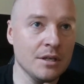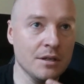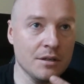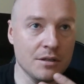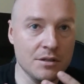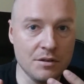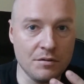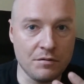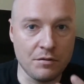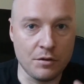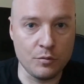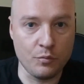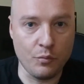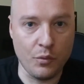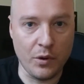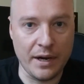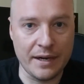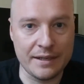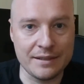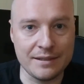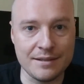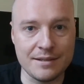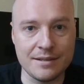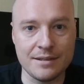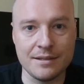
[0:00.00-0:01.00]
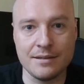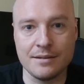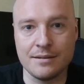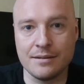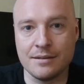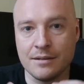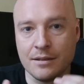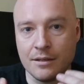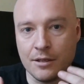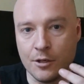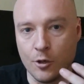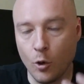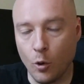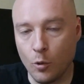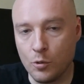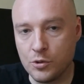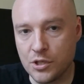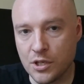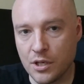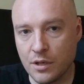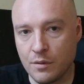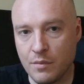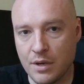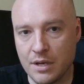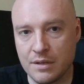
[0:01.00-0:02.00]
different practices,
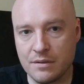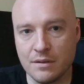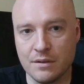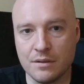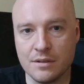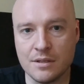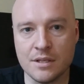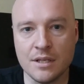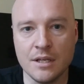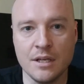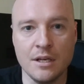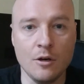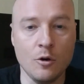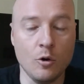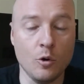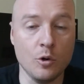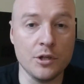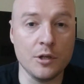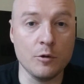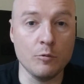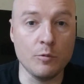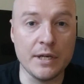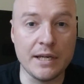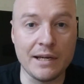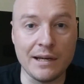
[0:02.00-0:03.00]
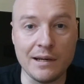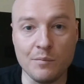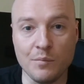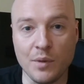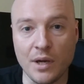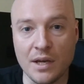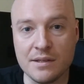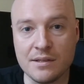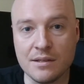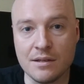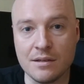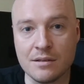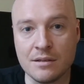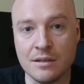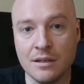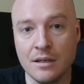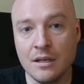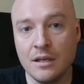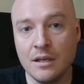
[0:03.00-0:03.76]
coaching methods on a weekly basis,